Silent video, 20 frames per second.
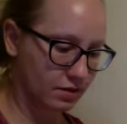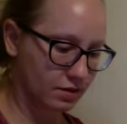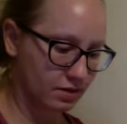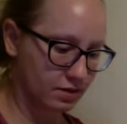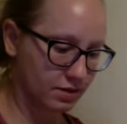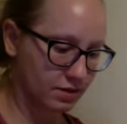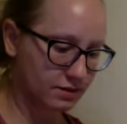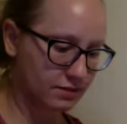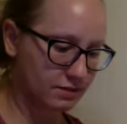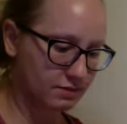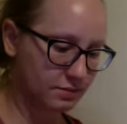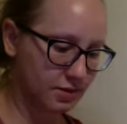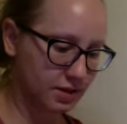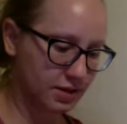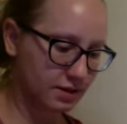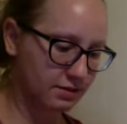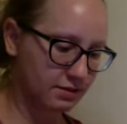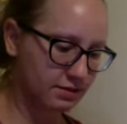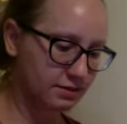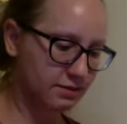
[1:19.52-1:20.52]
This
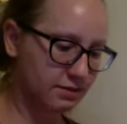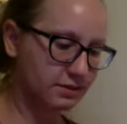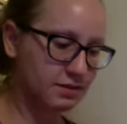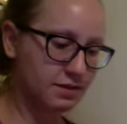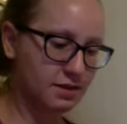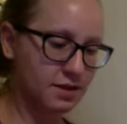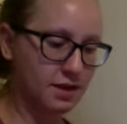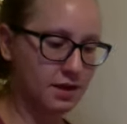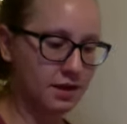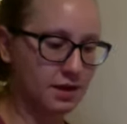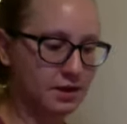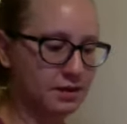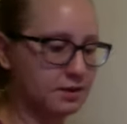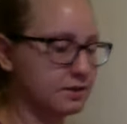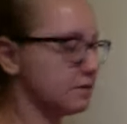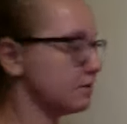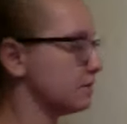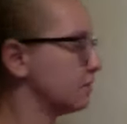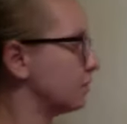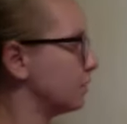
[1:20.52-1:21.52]
means
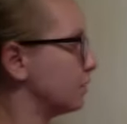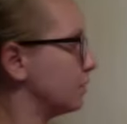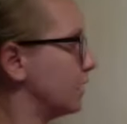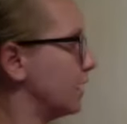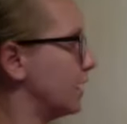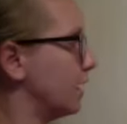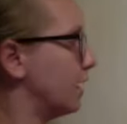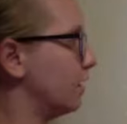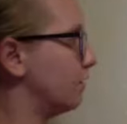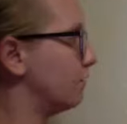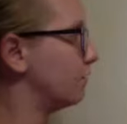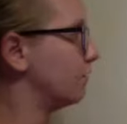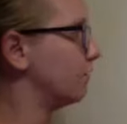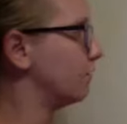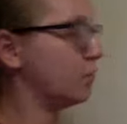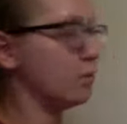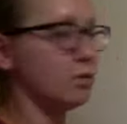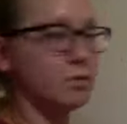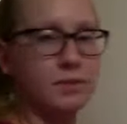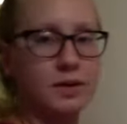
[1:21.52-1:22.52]
that we have
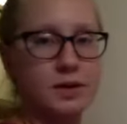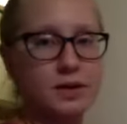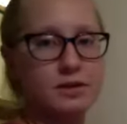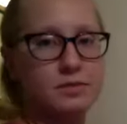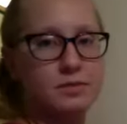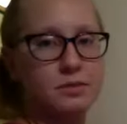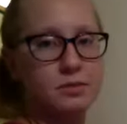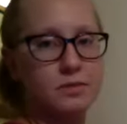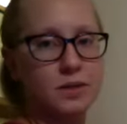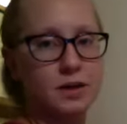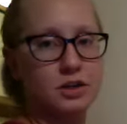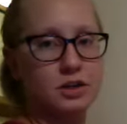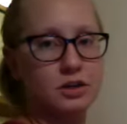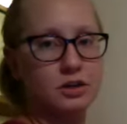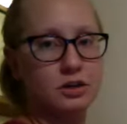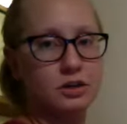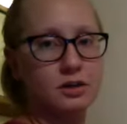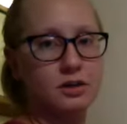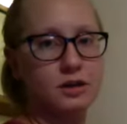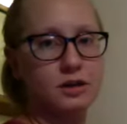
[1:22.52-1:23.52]
4 beats per
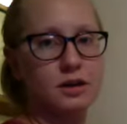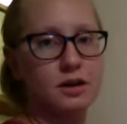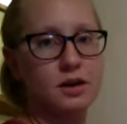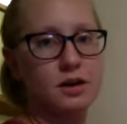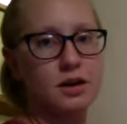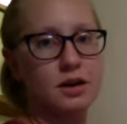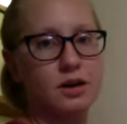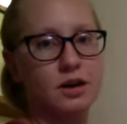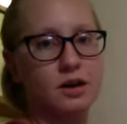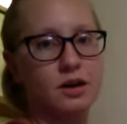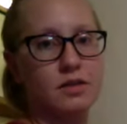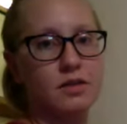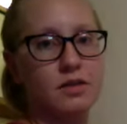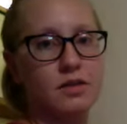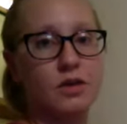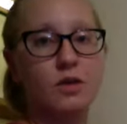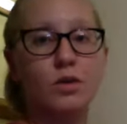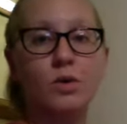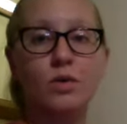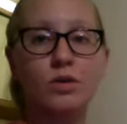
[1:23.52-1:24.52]
measure. The
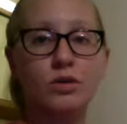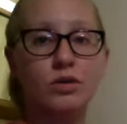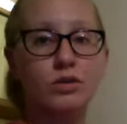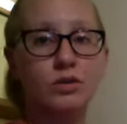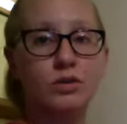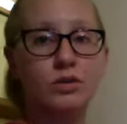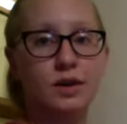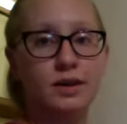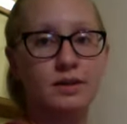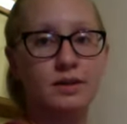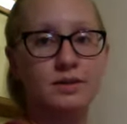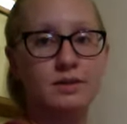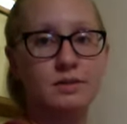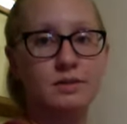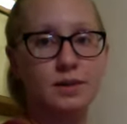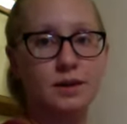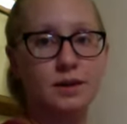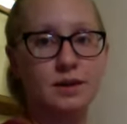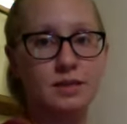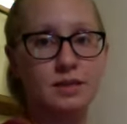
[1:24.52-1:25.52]
quarter note gets the
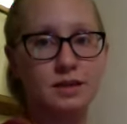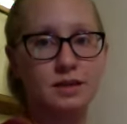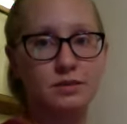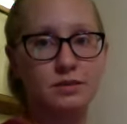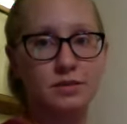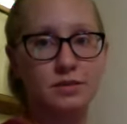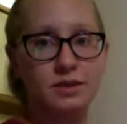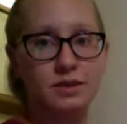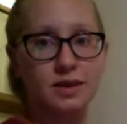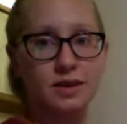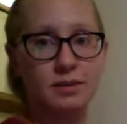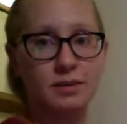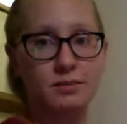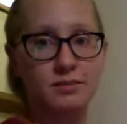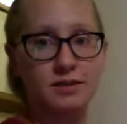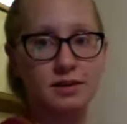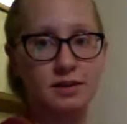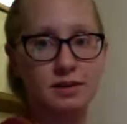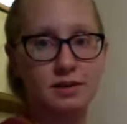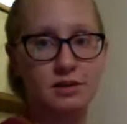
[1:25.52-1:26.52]
beat. That's what the time
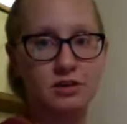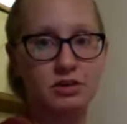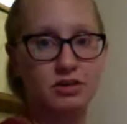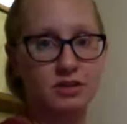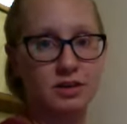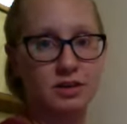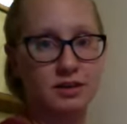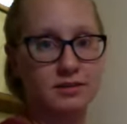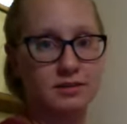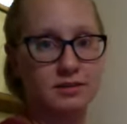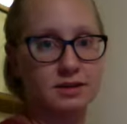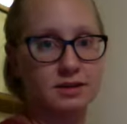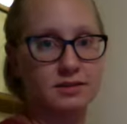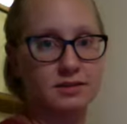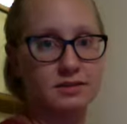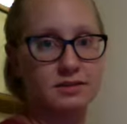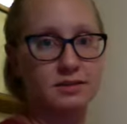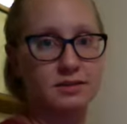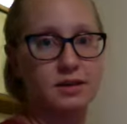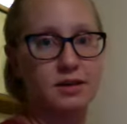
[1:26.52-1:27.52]
signature tells
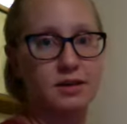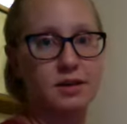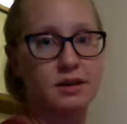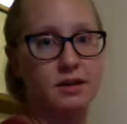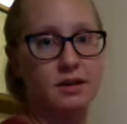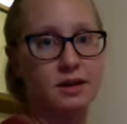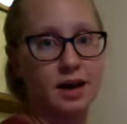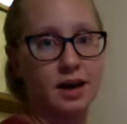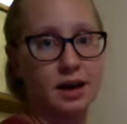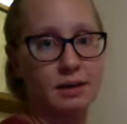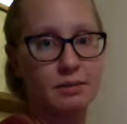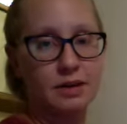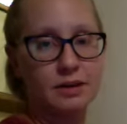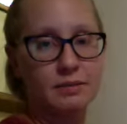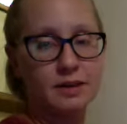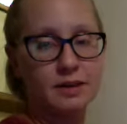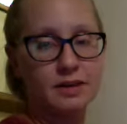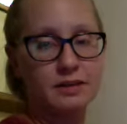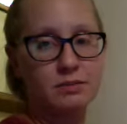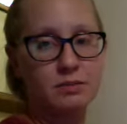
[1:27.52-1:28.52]
us. How many
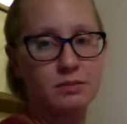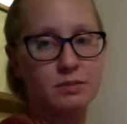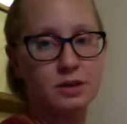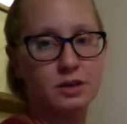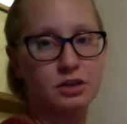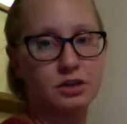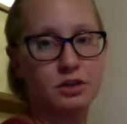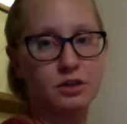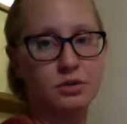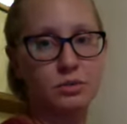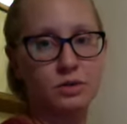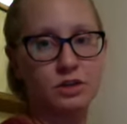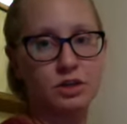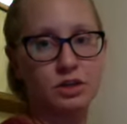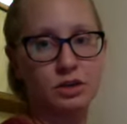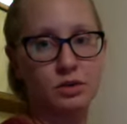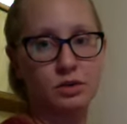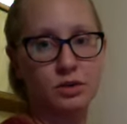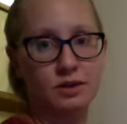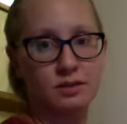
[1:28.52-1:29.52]
beats per measure, which
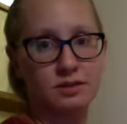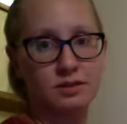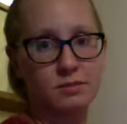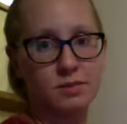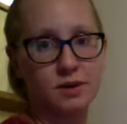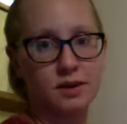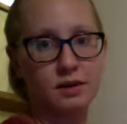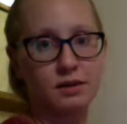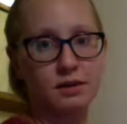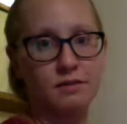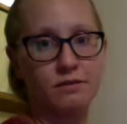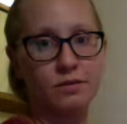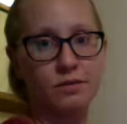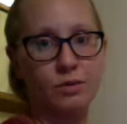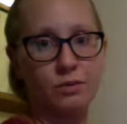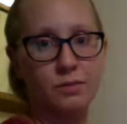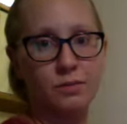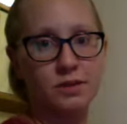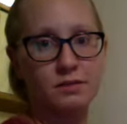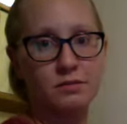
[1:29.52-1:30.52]
note gets the beat? 4
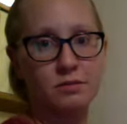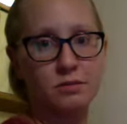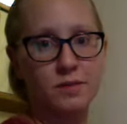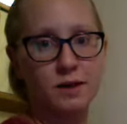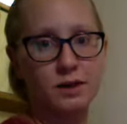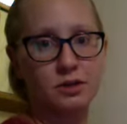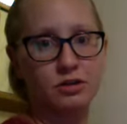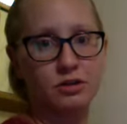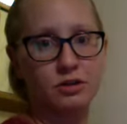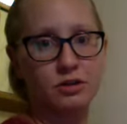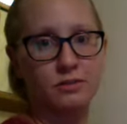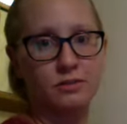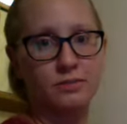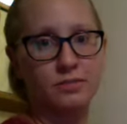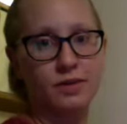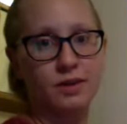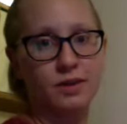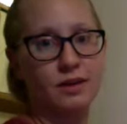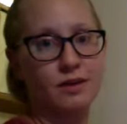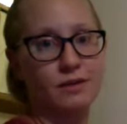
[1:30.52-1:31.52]
beats per measure.
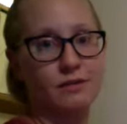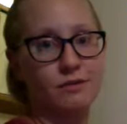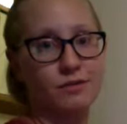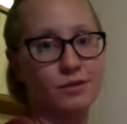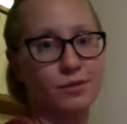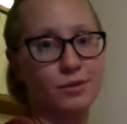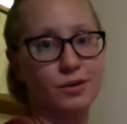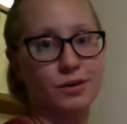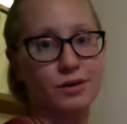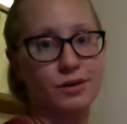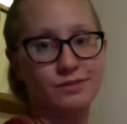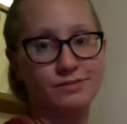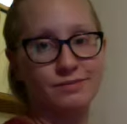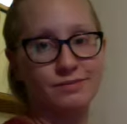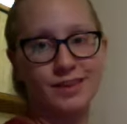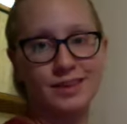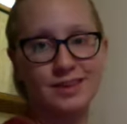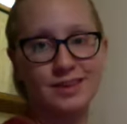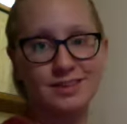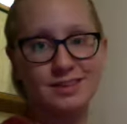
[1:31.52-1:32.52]
4
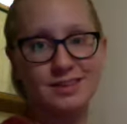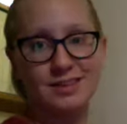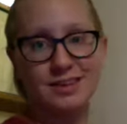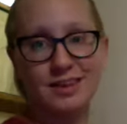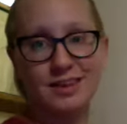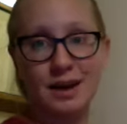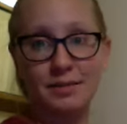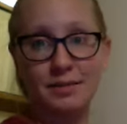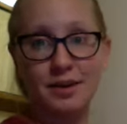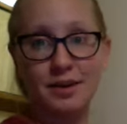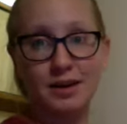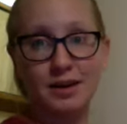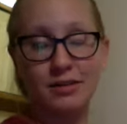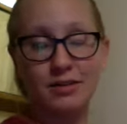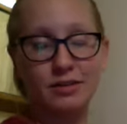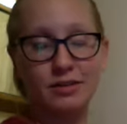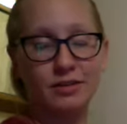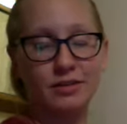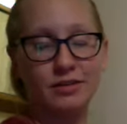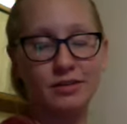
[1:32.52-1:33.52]
is the denominator,
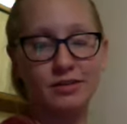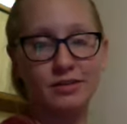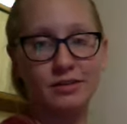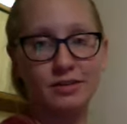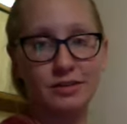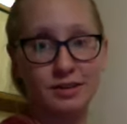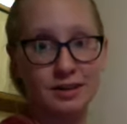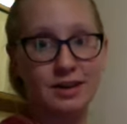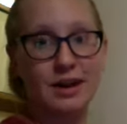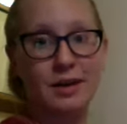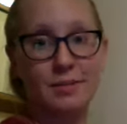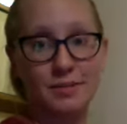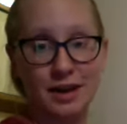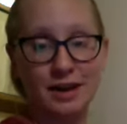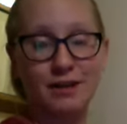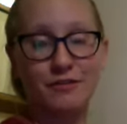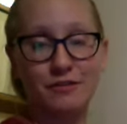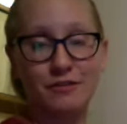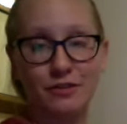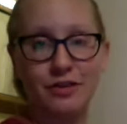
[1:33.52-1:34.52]
or the
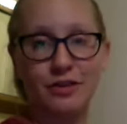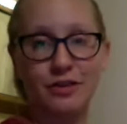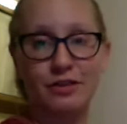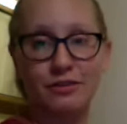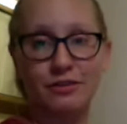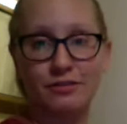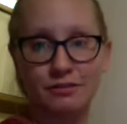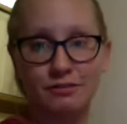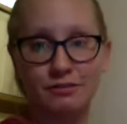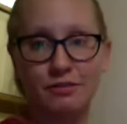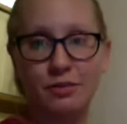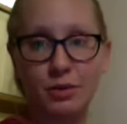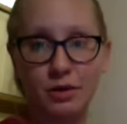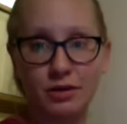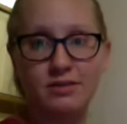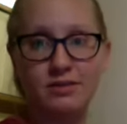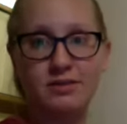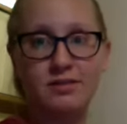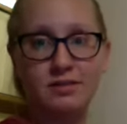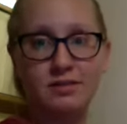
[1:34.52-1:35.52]
denominator for
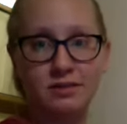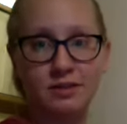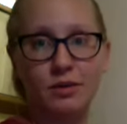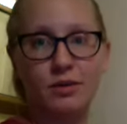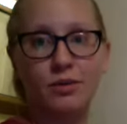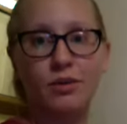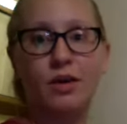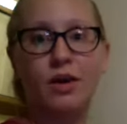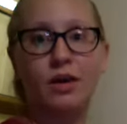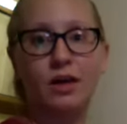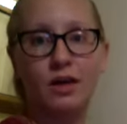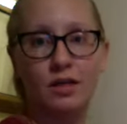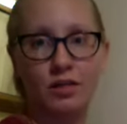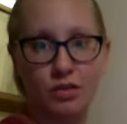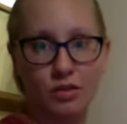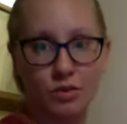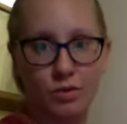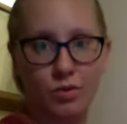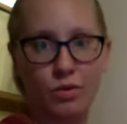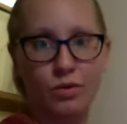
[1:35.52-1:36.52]
fourths, so the
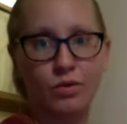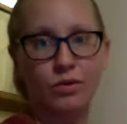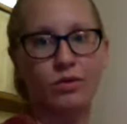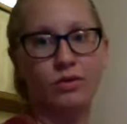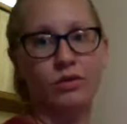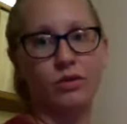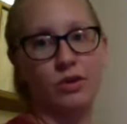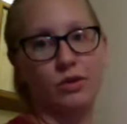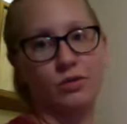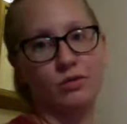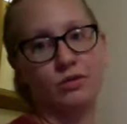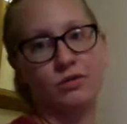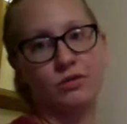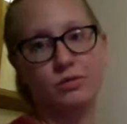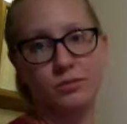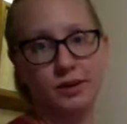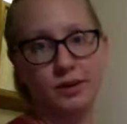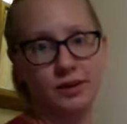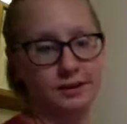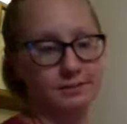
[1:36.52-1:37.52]
quarter note,
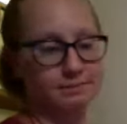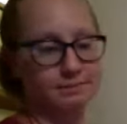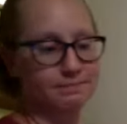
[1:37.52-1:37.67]
right?